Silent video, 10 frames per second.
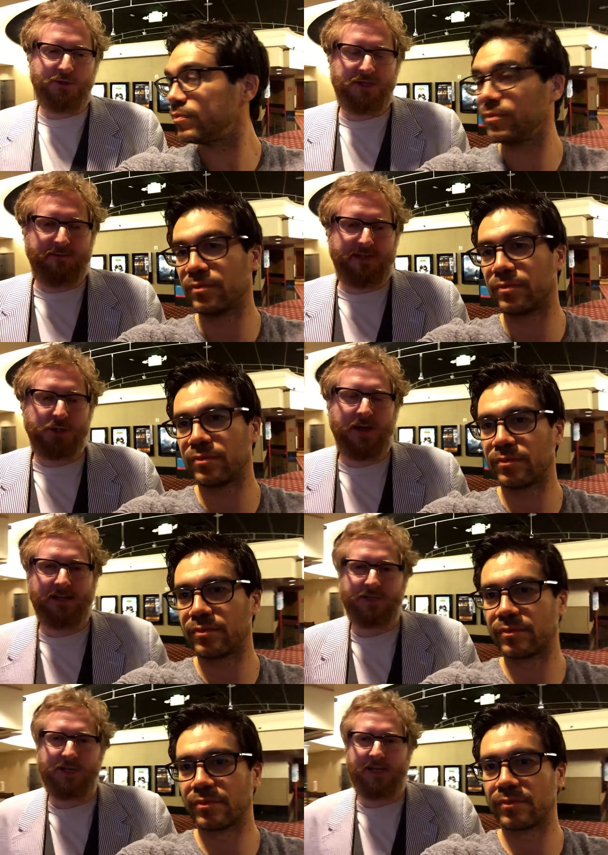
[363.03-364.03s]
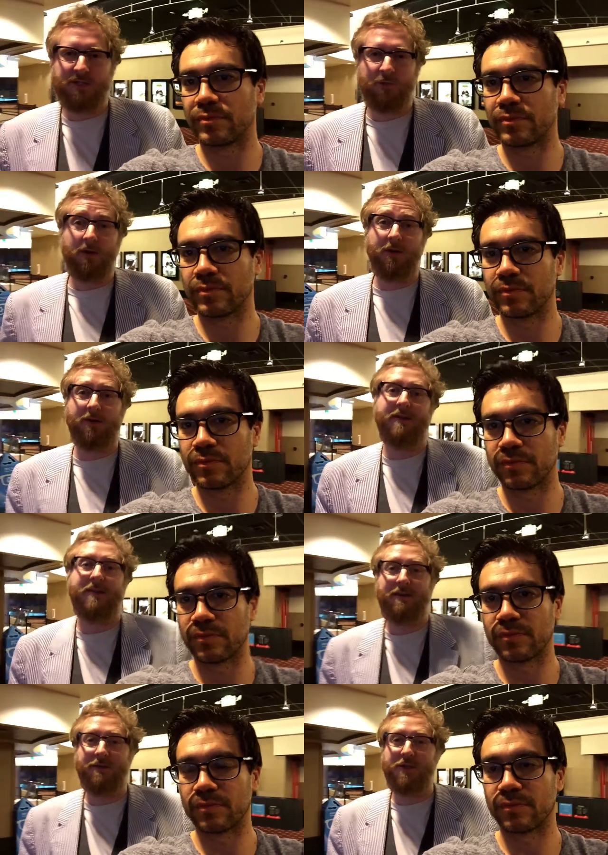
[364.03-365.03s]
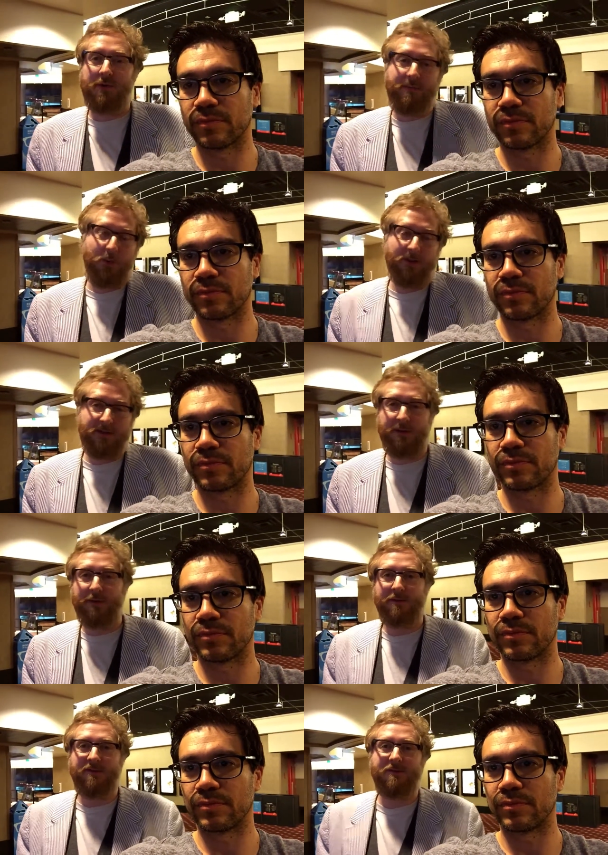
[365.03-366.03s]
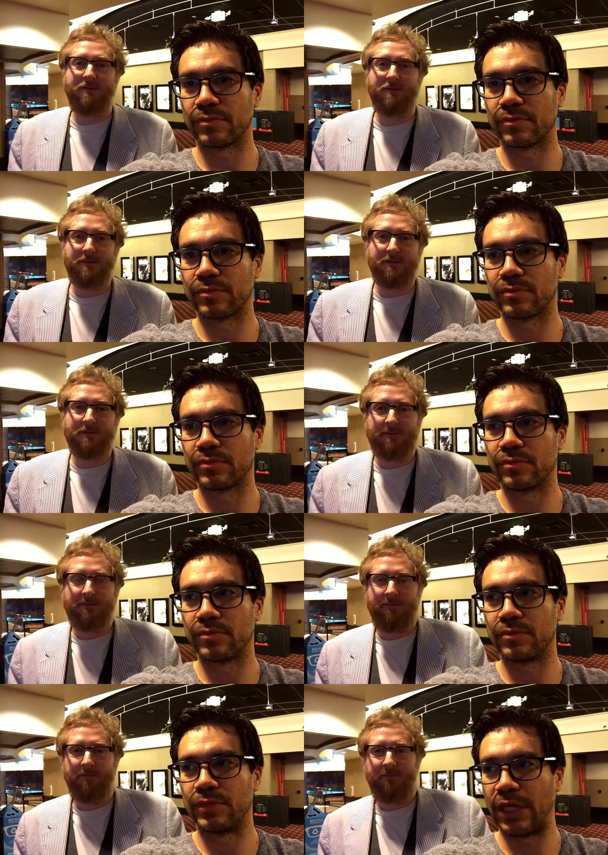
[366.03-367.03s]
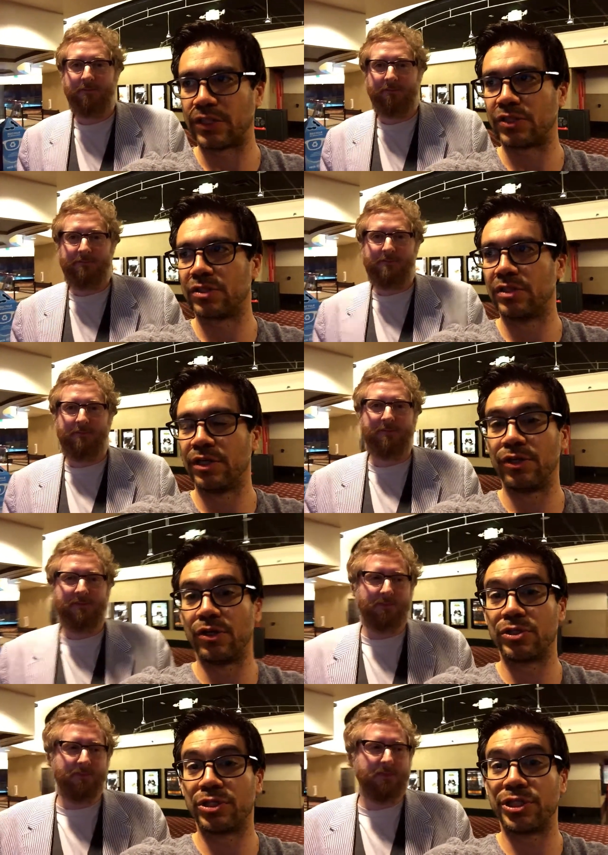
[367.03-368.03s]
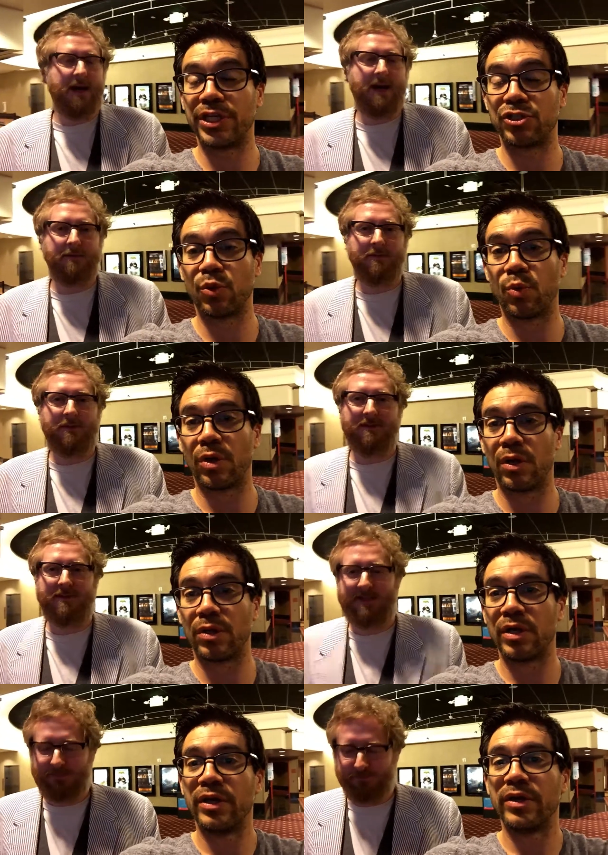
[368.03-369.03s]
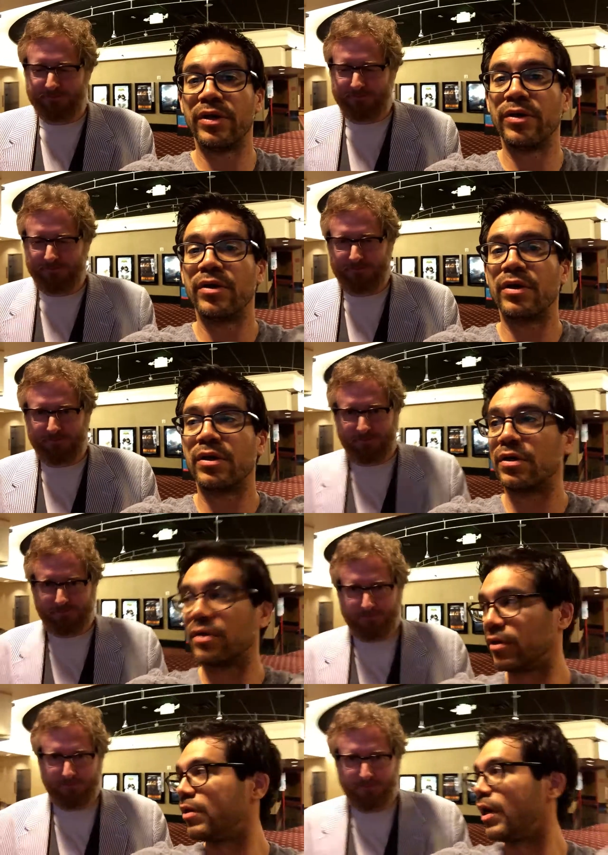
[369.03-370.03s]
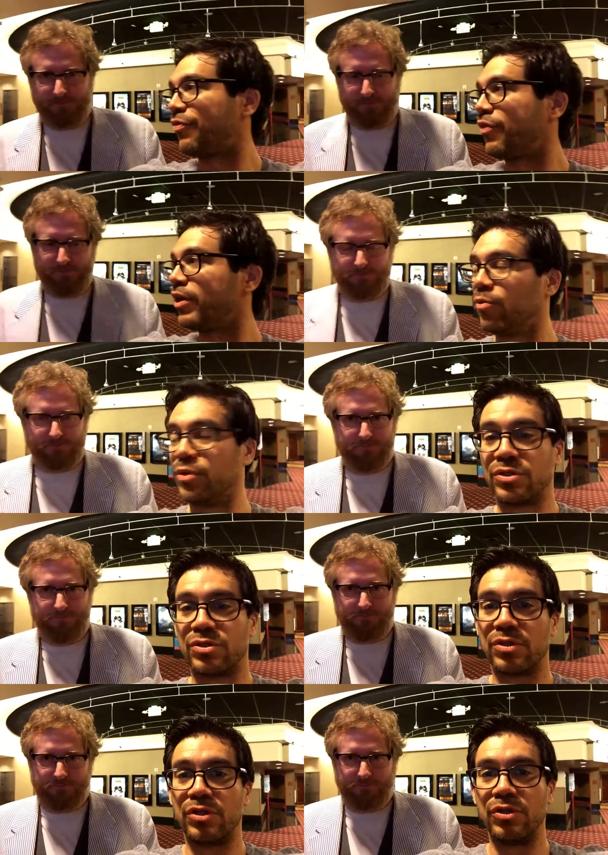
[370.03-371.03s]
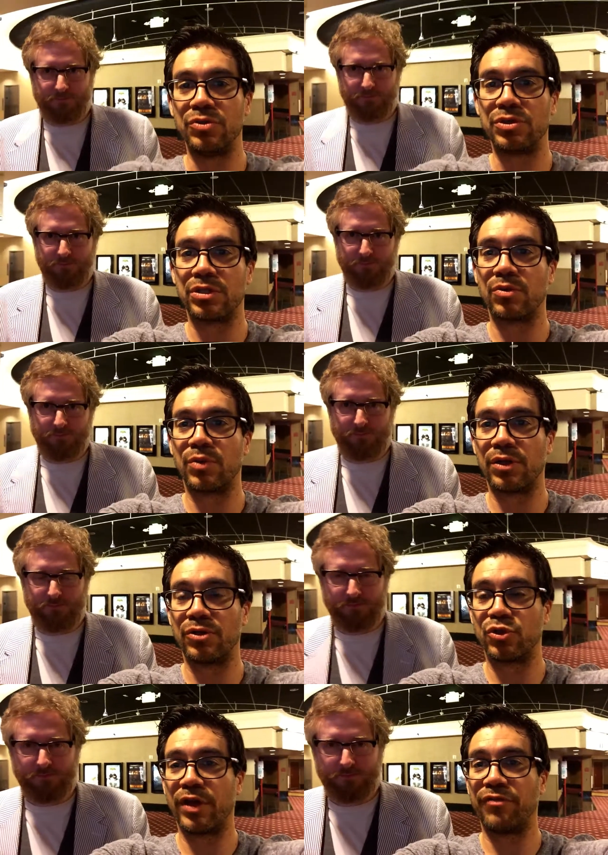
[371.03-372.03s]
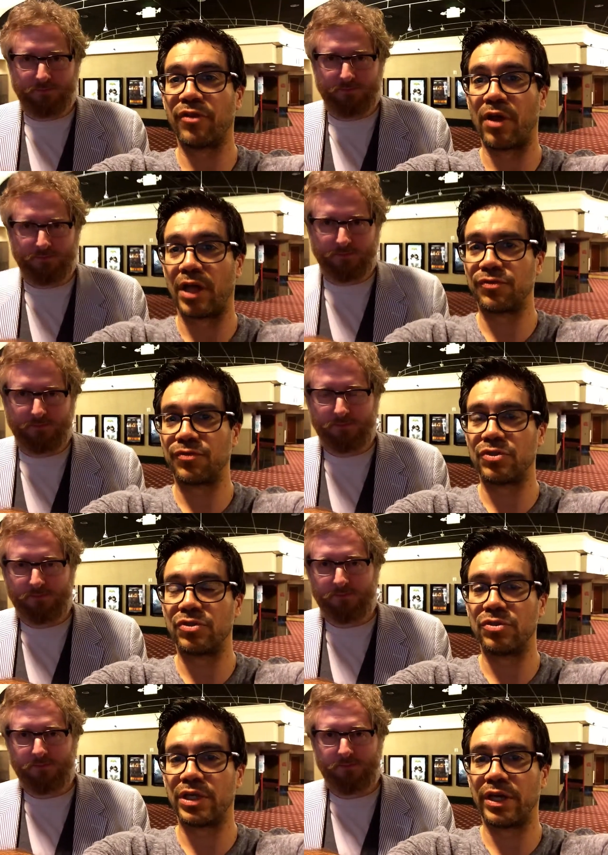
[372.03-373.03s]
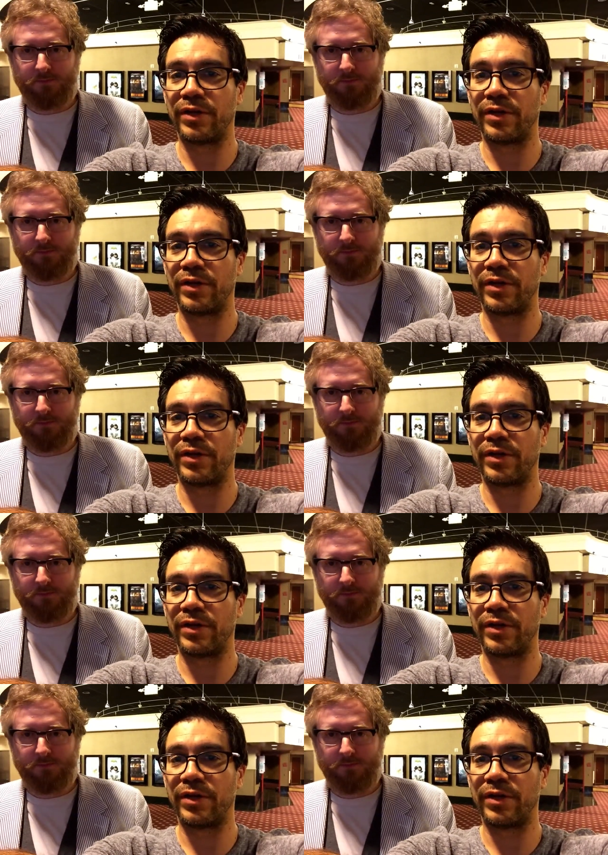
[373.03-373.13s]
Speaker 1: you should be trying to change the world. I think you should report the news.
Speaker 2: Yes. You know, should change the world. um, I think it was Goethe or one of those great philosophers who